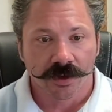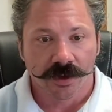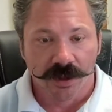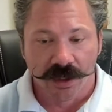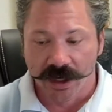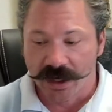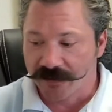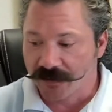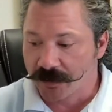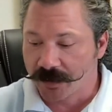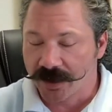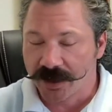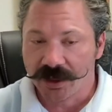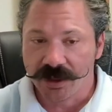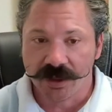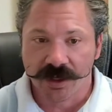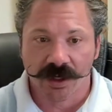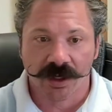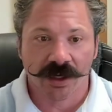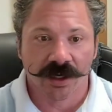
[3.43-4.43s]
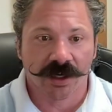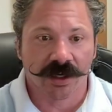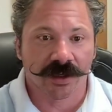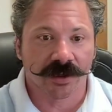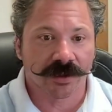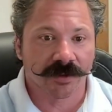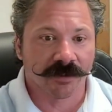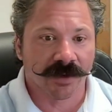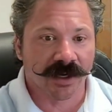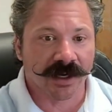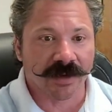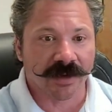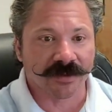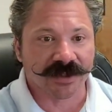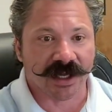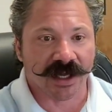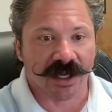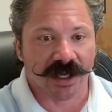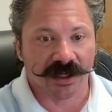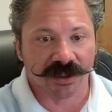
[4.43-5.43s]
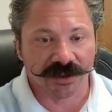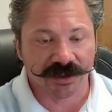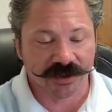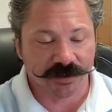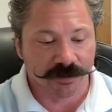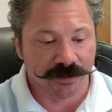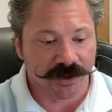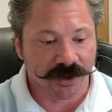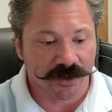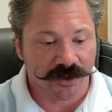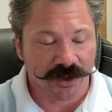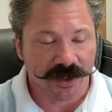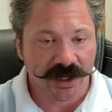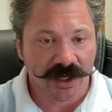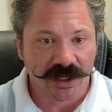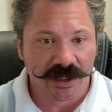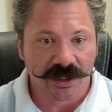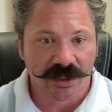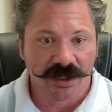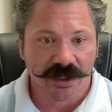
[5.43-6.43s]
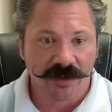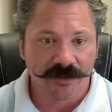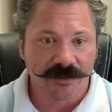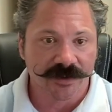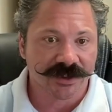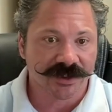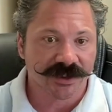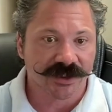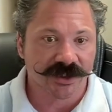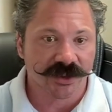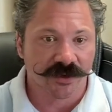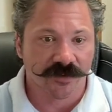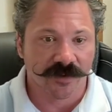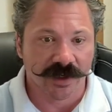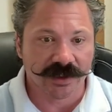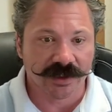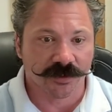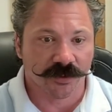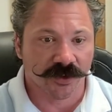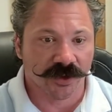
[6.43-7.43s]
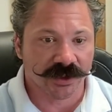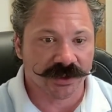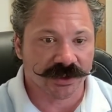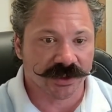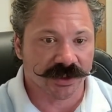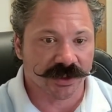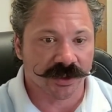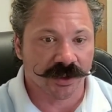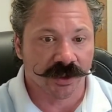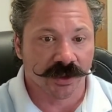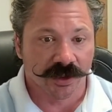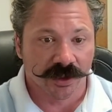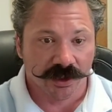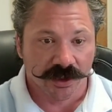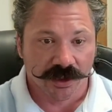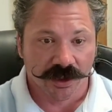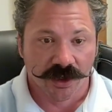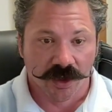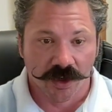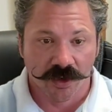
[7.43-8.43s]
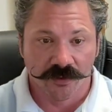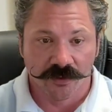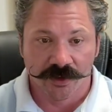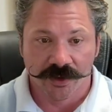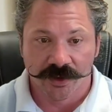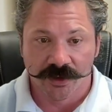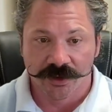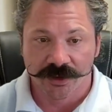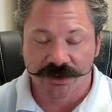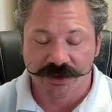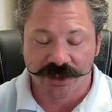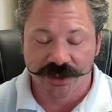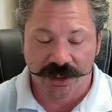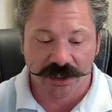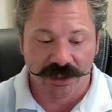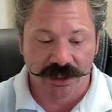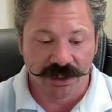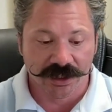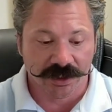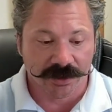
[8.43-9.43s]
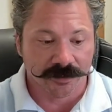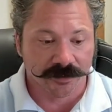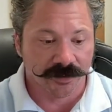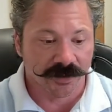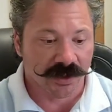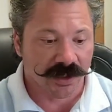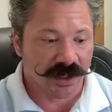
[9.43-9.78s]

Hi, everybody. My name is Alex Buriak, and I'm the Senior Vice President over here at Jet Lending.